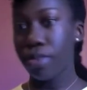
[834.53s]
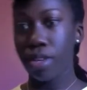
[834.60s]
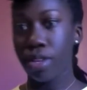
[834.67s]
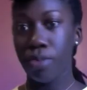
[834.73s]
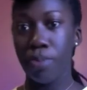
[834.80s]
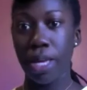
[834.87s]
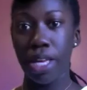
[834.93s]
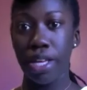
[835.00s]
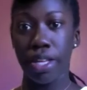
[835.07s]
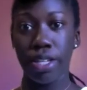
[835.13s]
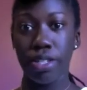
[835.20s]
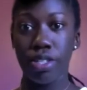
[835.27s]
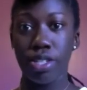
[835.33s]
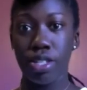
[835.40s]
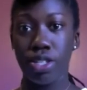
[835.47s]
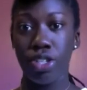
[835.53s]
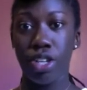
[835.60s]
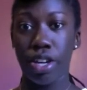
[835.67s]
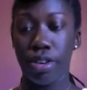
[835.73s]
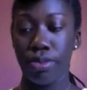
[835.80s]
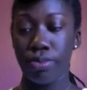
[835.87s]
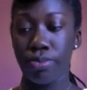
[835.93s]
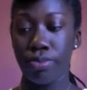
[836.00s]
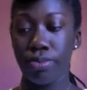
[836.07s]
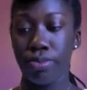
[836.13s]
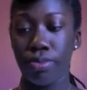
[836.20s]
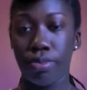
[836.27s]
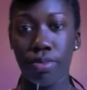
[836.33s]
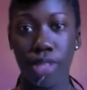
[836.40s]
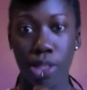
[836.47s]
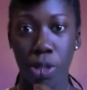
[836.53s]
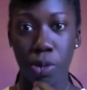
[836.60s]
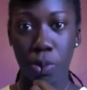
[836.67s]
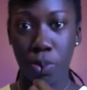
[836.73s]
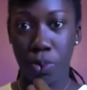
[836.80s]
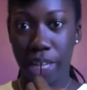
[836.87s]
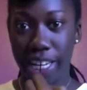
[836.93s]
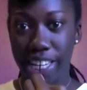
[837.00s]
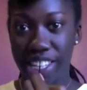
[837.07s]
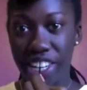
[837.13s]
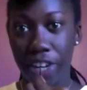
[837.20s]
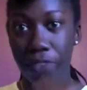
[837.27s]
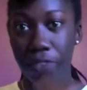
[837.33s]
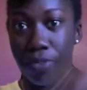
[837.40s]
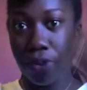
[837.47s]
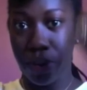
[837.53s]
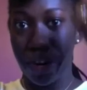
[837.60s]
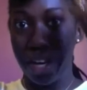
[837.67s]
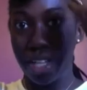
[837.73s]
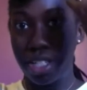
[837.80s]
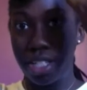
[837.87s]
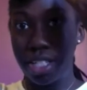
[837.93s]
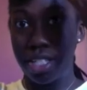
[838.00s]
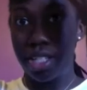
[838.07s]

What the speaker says: pins, you know, like I said before, and just